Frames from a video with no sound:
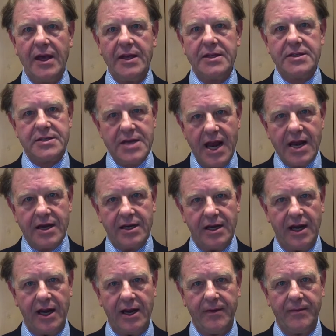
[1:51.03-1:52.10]

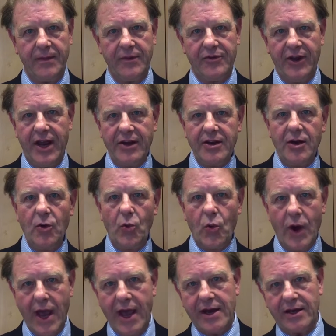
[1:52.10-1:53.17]
Secondly, to get an
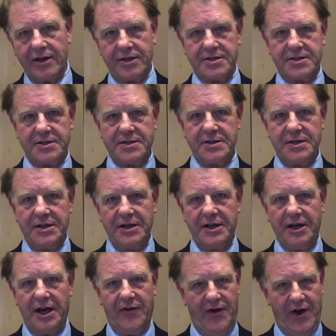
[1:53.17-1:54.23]
awareness
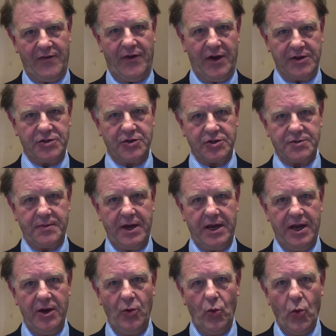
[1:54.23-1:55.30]
of how fast you're
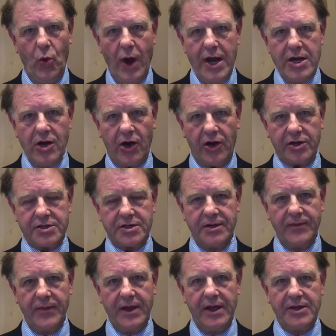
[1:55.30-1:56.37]
speaking, why not
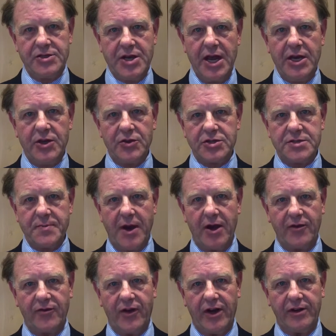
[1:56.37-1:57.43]
take your
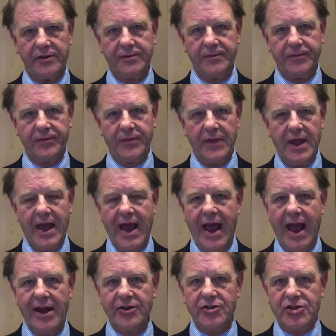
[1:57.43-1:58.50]
smartphone
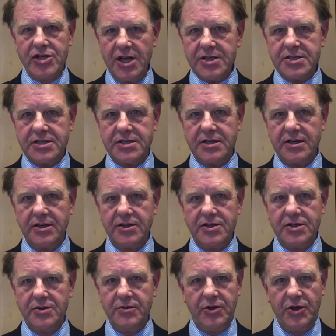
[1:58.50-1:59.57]
and just
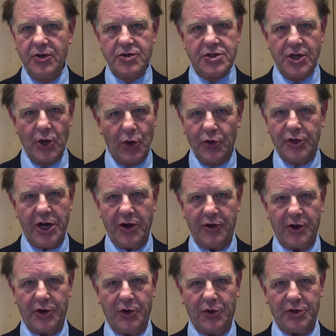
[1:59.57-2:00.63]
use the audio
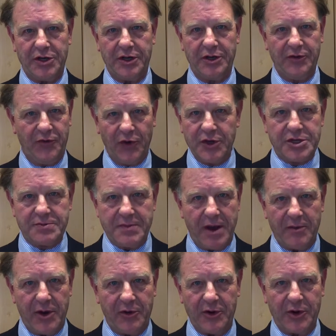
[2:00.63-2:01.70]
recorder, the voice
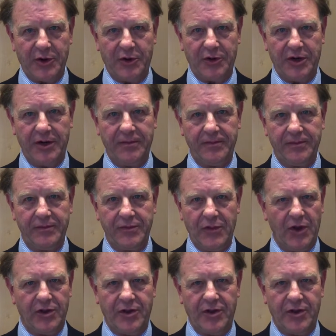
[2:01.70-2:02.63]
memo recorder, not